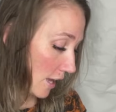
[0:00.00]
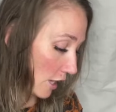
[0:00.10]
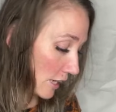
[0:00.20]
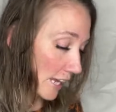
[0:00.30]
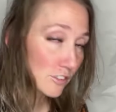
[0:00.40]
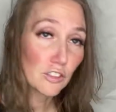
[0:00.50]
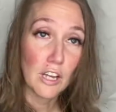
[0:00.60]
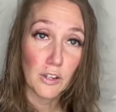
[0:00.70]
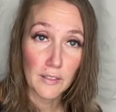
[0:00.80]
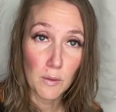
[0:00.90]
actually
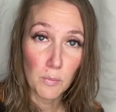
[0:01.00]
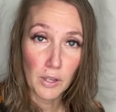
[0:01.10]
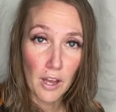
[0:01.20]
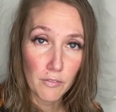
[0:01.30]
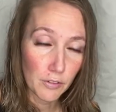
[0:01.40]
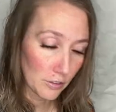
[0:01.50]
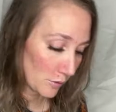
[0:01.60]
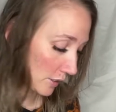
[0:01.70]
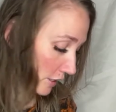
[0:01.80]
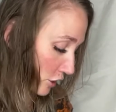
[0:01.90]
I'll get the book out first
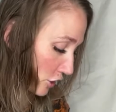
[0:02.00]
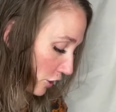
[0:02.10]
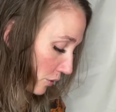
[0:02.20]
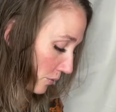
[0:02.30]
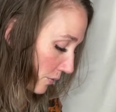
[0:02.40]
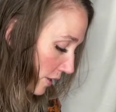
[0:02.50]
so I can show you.